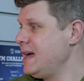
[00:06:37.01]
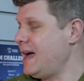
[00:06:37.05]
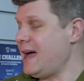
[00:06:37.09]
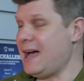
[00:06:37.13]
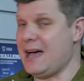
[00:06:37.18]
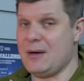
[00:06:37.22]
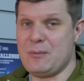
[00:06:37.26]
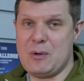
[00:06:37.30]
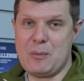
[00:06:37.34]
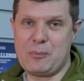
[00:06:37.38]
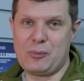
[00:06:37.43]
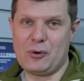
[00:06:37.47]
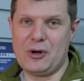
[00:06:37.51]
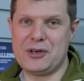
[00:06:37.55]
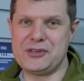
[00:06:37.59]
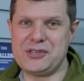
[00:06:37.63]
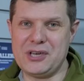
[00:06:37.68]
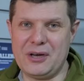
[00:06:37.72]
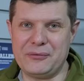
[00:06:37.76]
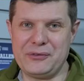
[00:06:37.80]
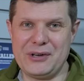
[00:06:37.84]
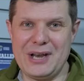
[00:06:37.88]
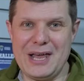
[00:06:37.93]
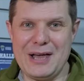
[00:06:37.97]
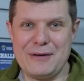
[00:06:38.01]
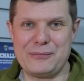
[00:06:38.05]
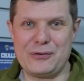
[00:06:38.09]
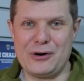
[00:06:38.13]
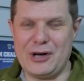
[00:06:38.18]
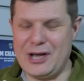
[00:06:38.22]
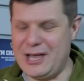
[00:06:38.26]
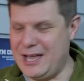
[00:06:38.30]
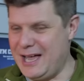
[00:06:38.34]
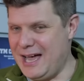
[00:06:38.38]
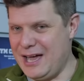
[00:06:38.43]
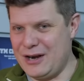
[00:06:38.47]
and we brought ourselves an air
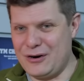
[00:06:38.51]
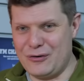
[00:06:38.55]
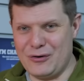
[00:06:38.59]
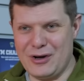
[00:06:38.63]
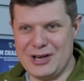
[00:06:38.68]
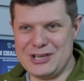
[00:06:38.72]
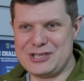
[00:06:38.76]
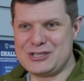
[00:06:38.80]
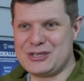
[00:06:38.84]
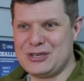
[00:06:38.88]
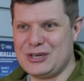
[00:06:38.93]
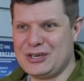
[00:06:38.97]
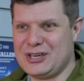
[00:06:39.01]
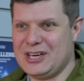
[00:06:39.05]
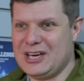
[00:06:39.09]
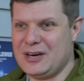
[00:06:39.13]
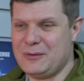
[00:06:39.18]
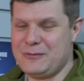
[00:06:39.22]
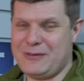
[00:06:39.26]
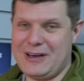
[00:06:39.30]
fryer and a rice cooker.